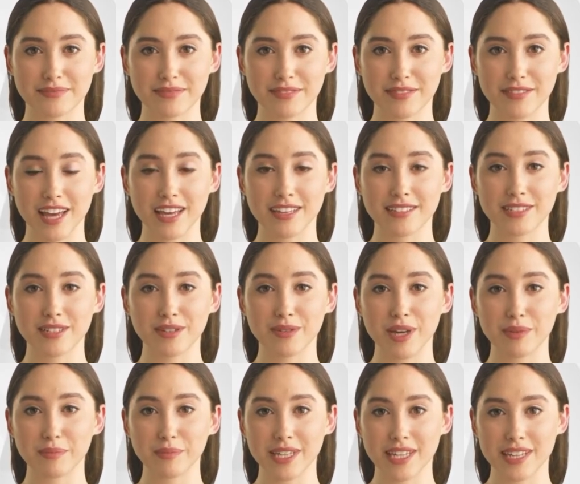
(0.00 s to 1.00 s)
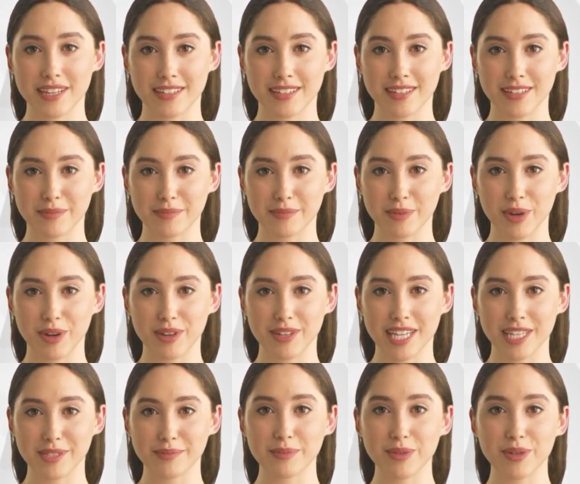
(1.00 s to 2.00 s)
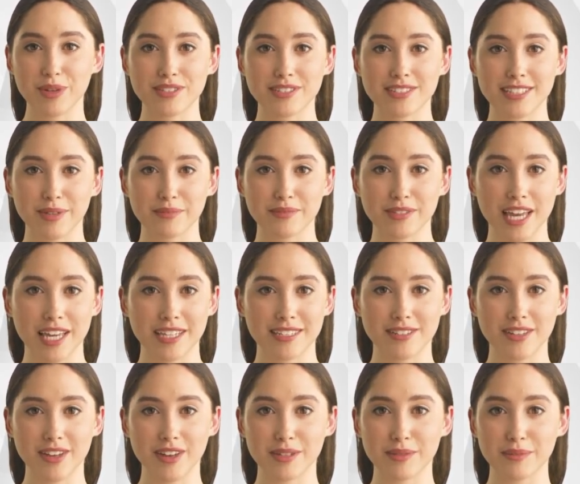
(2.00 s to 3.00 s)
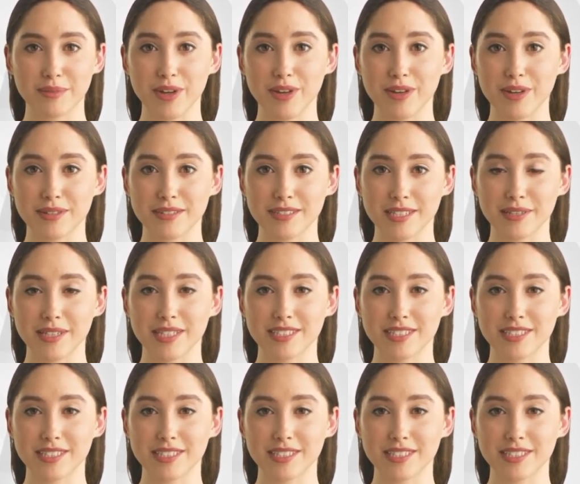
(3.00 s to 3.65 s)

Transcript: Subsequently, more and more subjects are enrolled